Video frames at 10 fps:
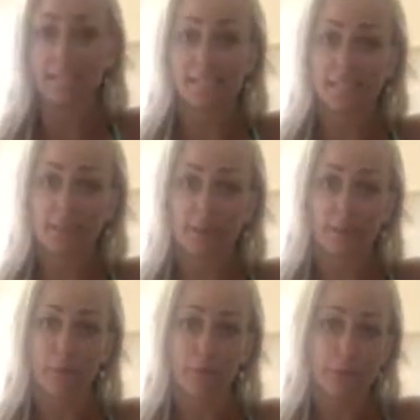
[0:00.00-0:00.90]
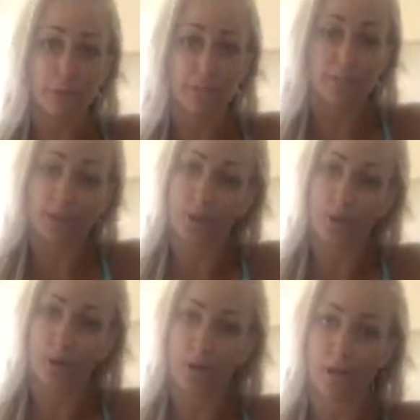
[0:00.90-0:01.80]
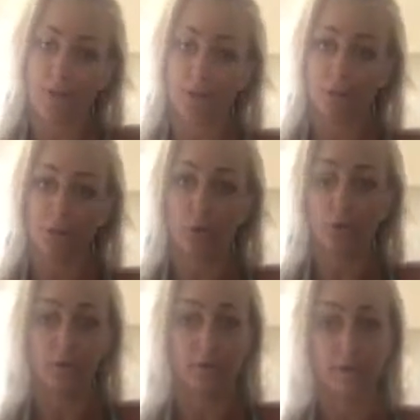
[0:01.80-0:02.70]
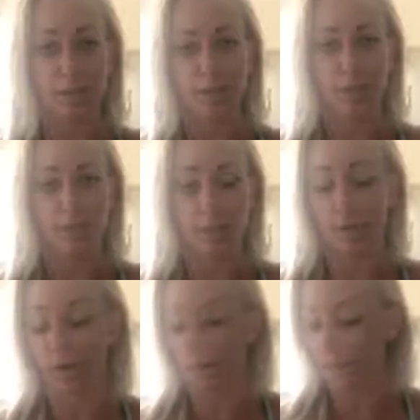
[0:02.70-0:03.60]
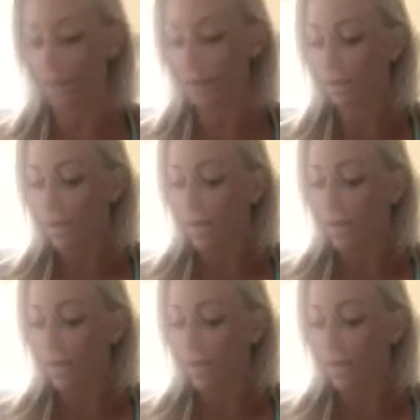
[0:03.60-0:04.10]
is the first part of the little series that we're gonna make